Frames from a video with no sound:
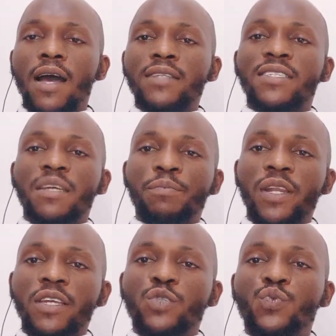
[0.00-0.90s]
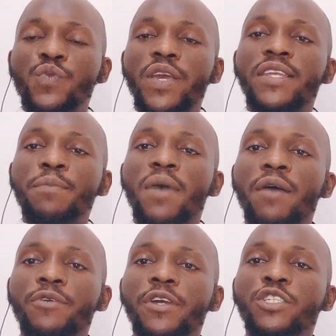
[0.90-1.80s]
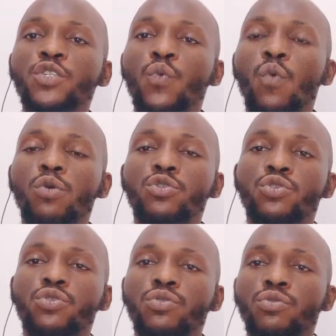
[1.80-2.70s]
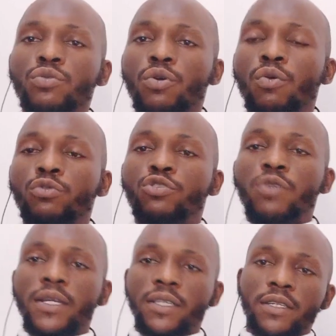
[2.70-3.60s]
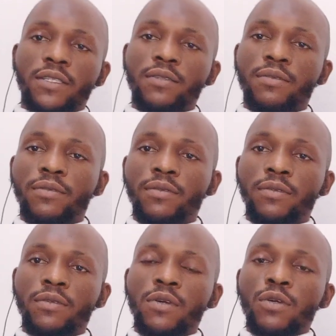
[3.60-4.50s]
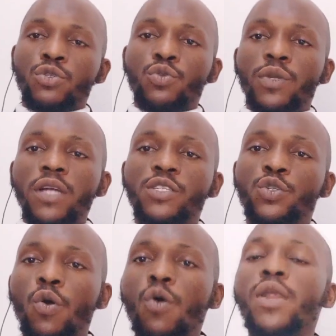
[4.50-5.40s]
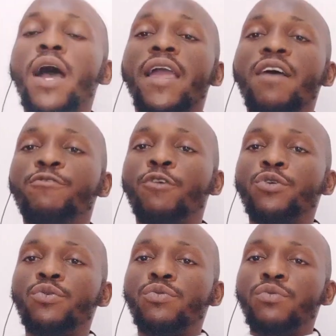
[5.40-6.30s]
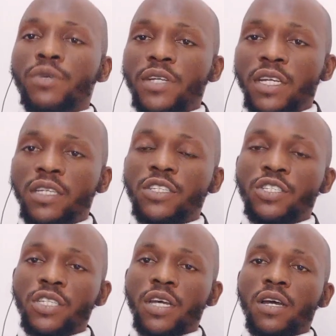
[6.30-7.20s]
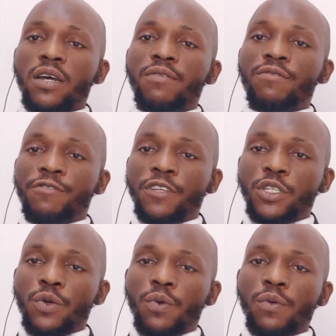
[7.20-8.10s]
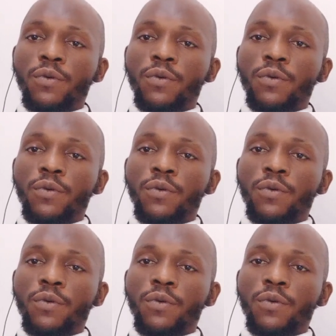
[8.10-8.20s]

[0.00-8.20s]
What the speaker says: at the place where the marriage was contracted. So that is all I have for you in this video.